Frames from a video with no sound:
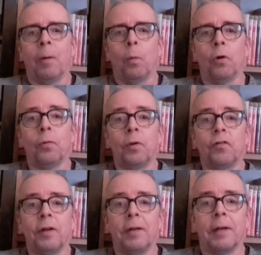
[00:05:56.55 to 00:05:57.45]
Why do we
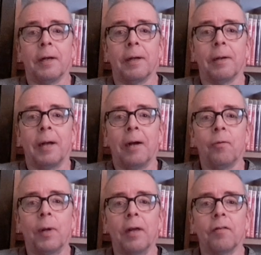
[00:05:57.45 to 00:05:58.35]
say that? How
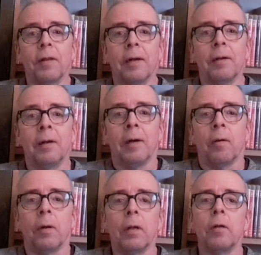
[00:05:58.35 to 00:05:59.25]
do we get to that?
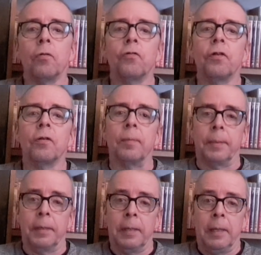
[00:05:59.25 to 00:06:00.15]
Well, I looked it up.
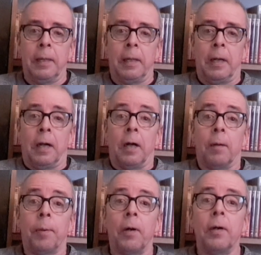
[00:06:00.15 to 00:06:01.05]

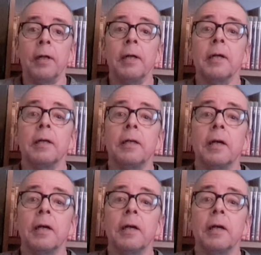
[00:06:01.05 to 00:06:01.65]
Apparently, in the